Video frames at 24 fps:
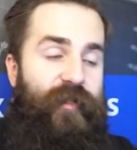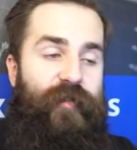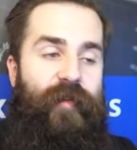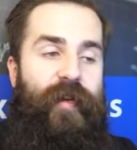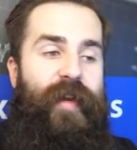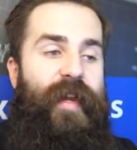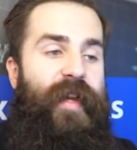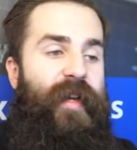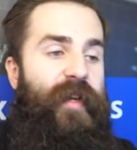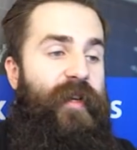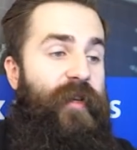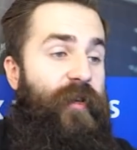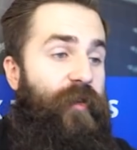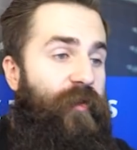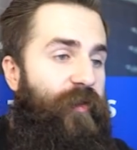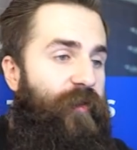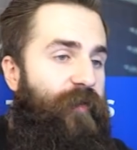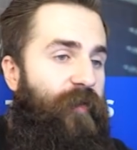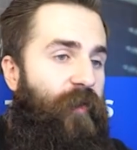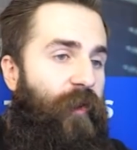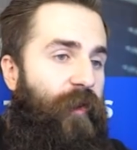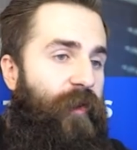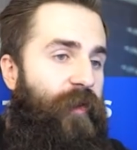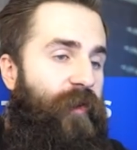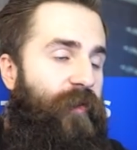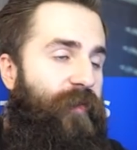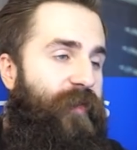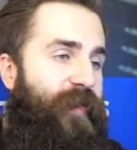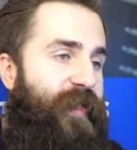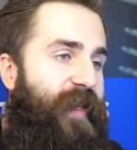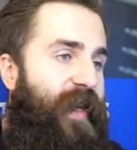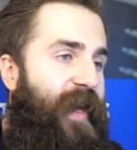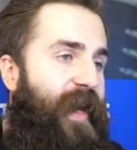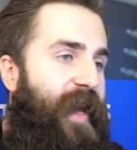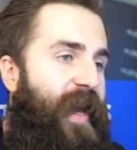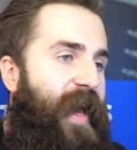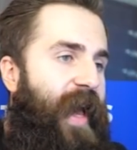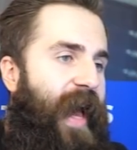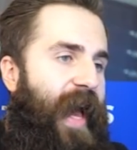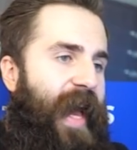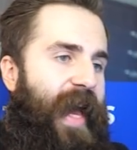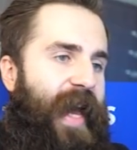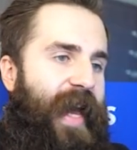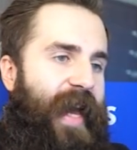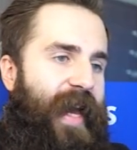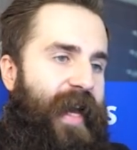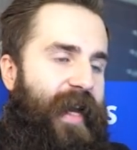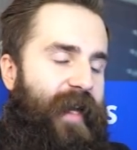trading huge volumes,
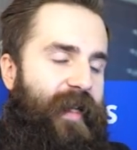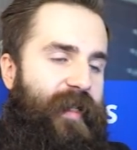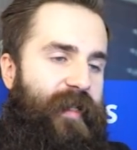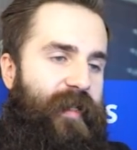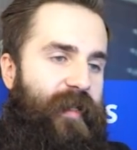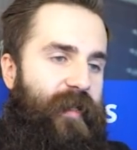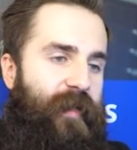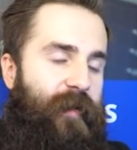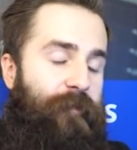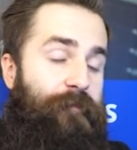and